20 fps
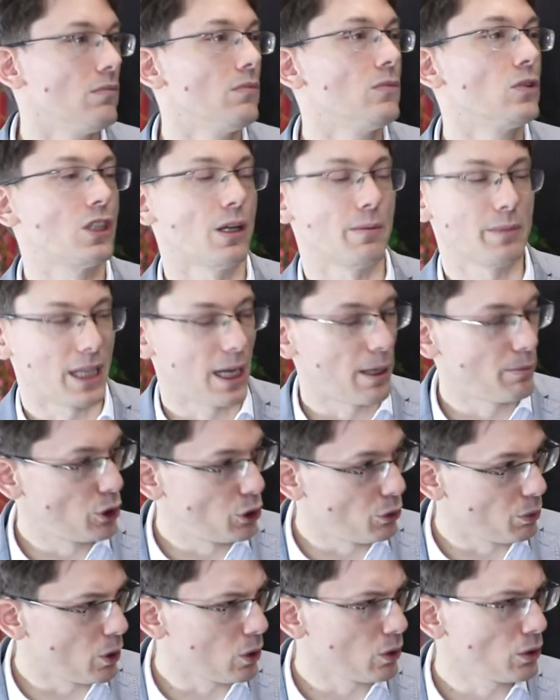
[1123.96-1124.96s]
Sometimes
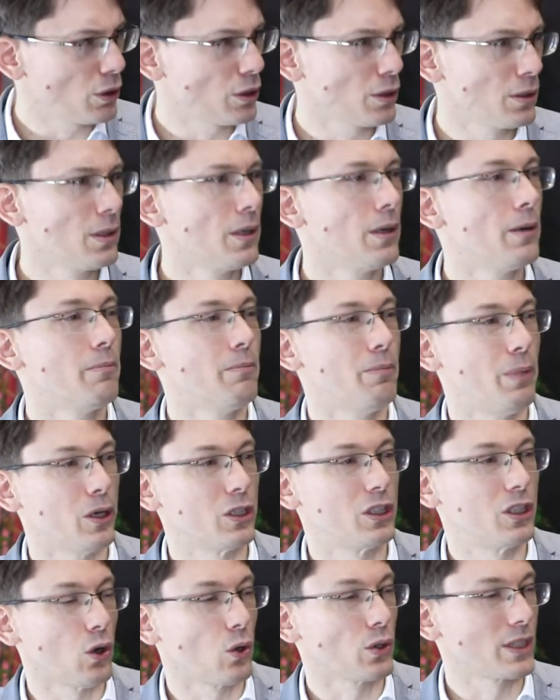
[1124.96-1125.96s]
you won't,
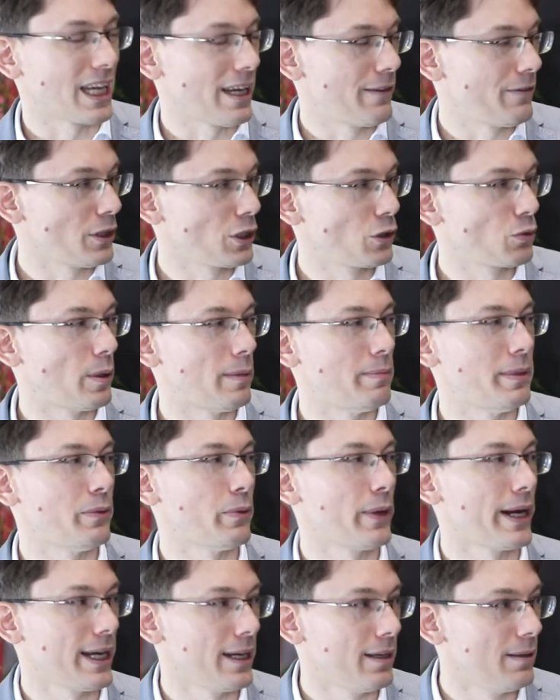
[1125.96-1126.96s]
but those events will be
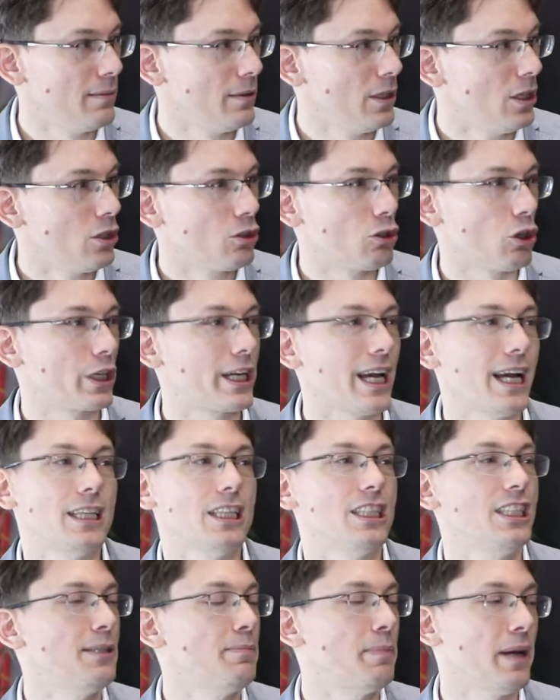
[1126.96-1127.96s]
rare. So again,
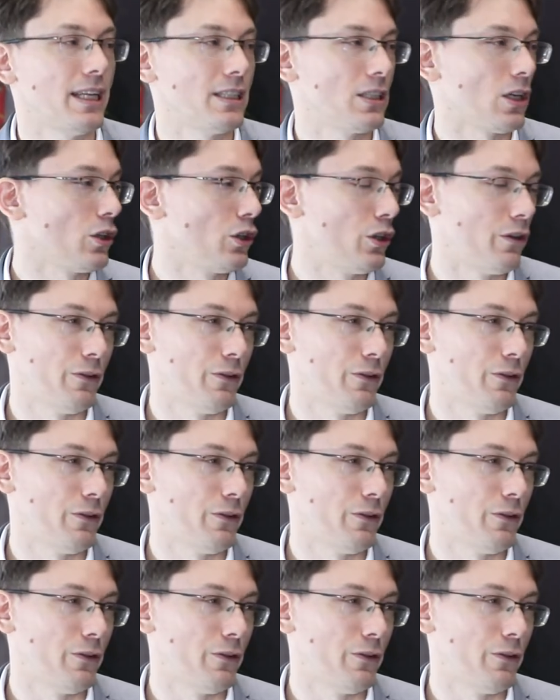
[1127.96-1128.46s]
it depends on the